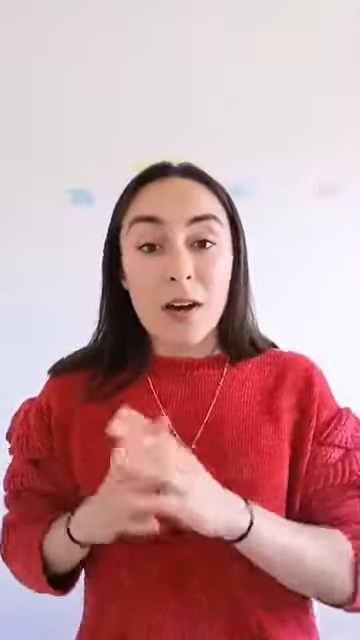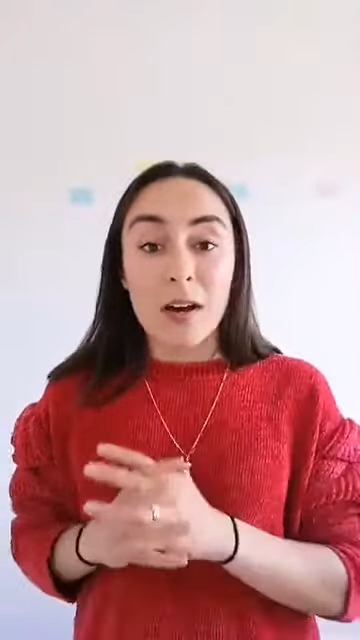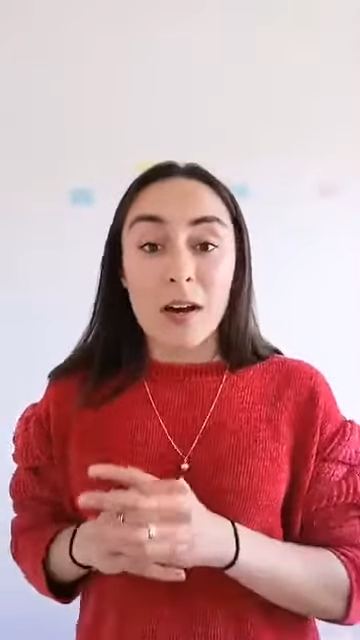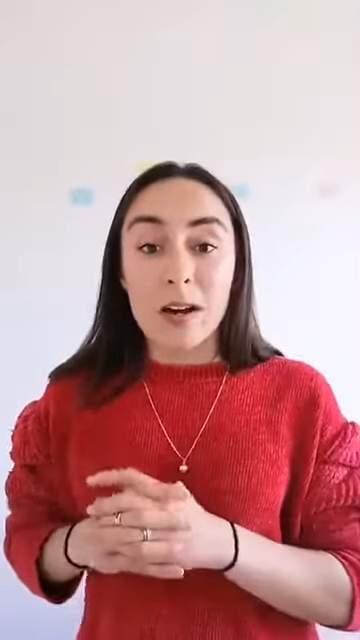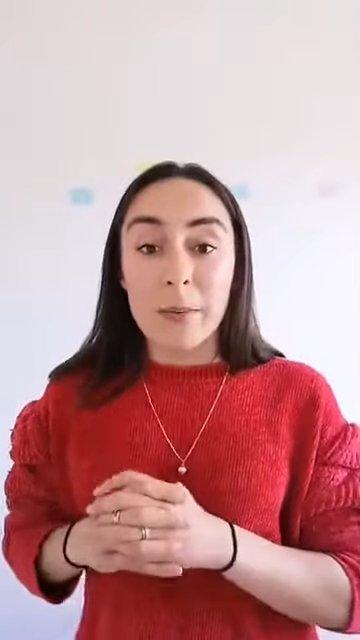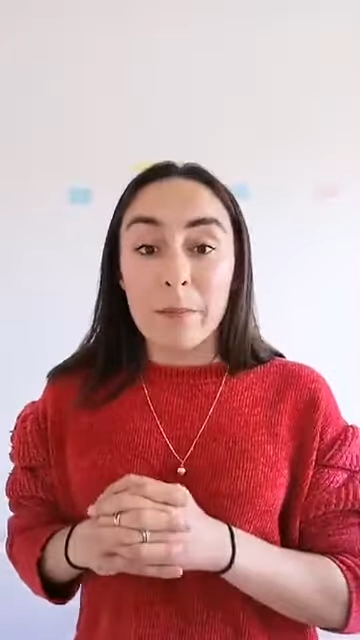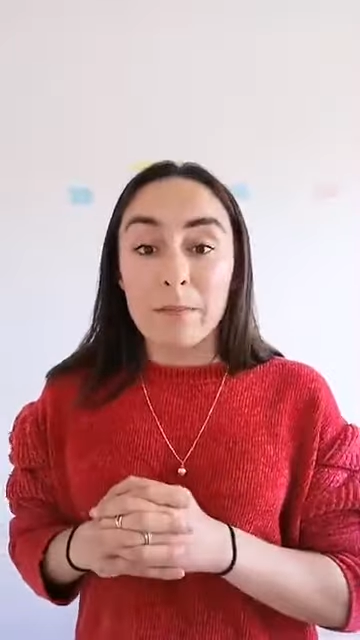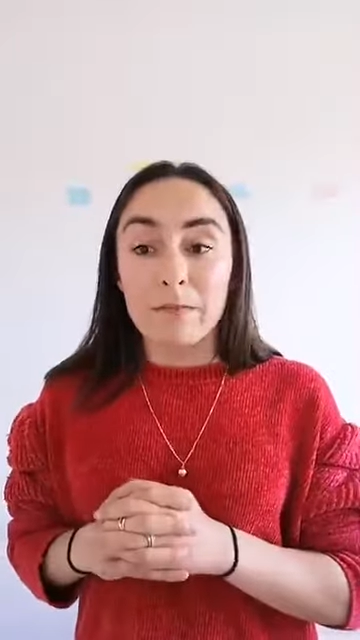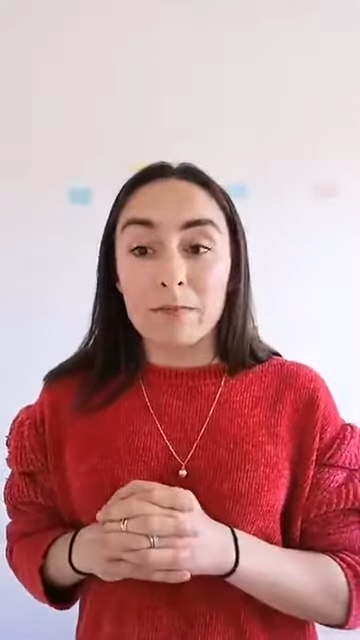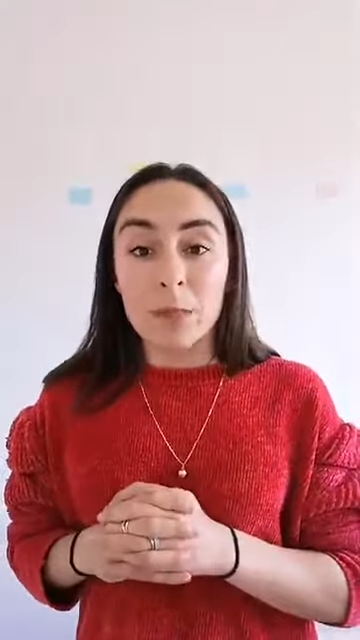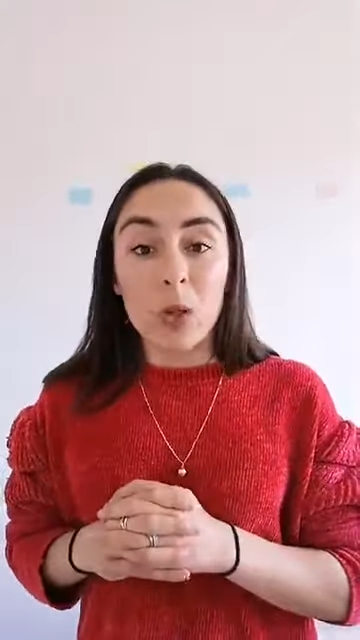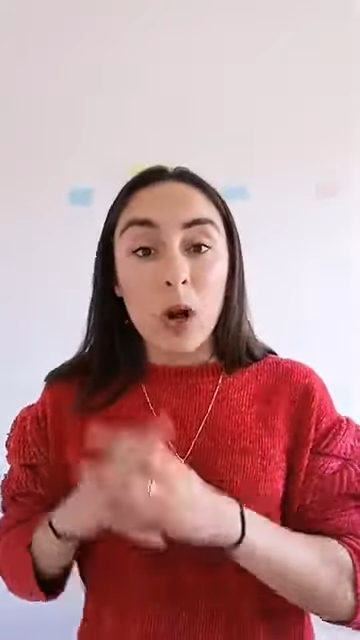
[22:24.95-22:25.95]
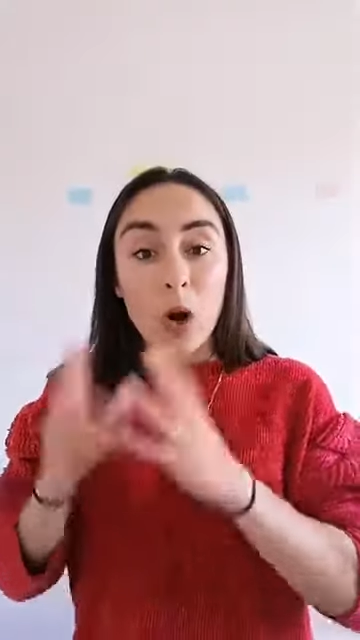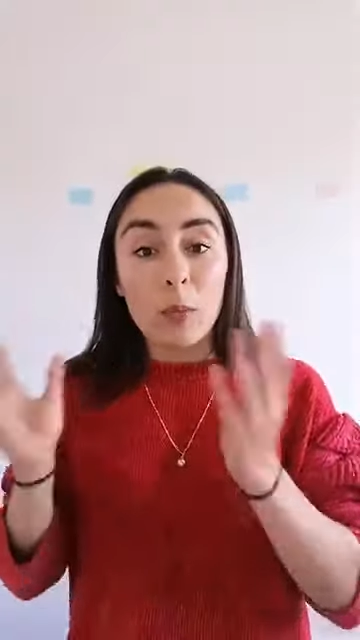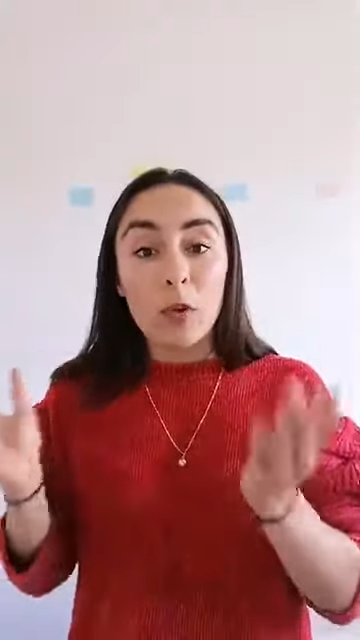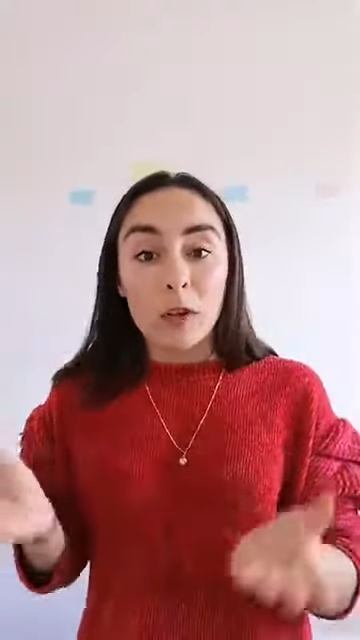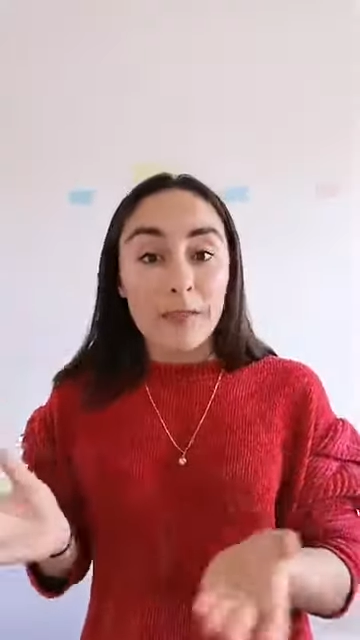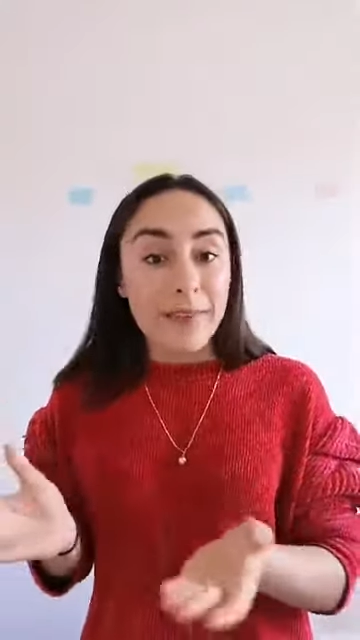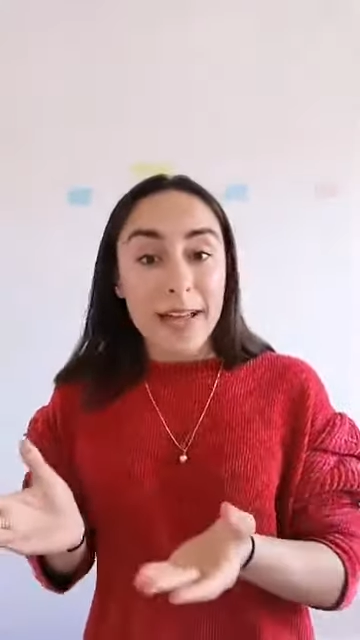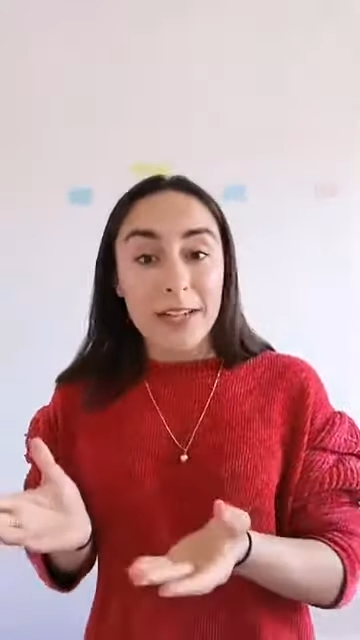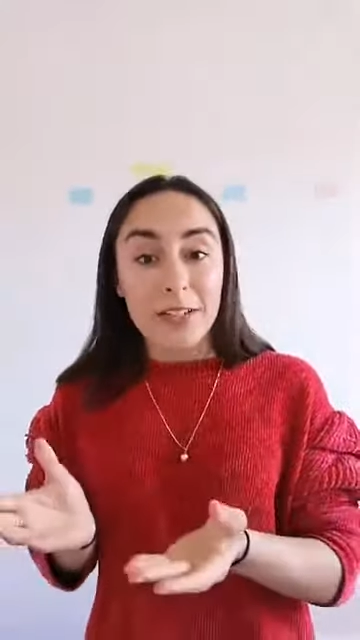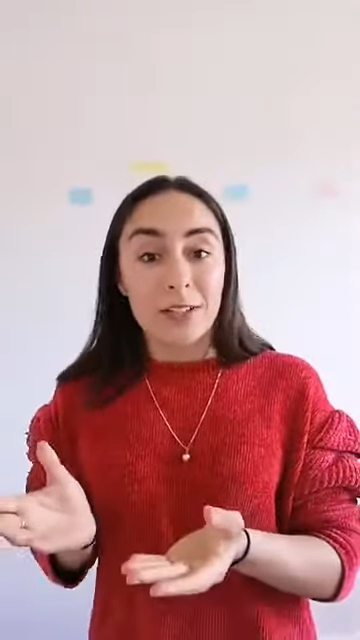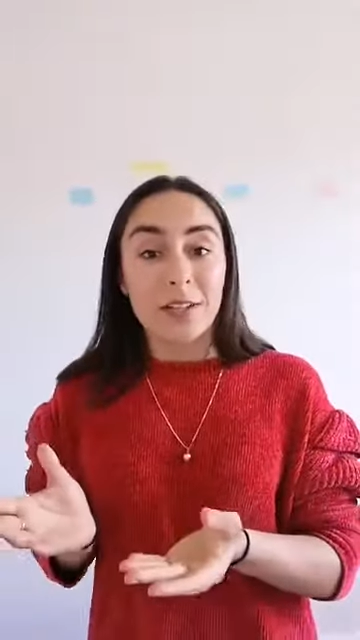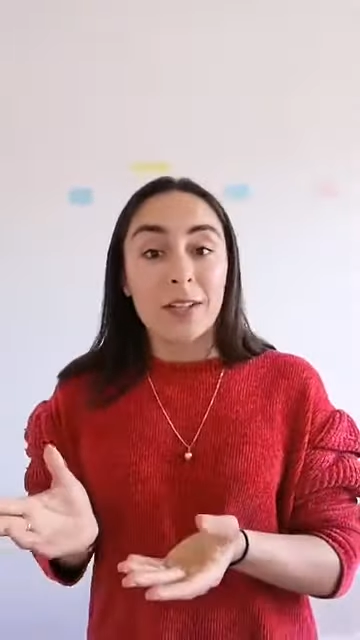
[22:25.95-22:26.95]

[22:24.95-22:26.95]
a global event,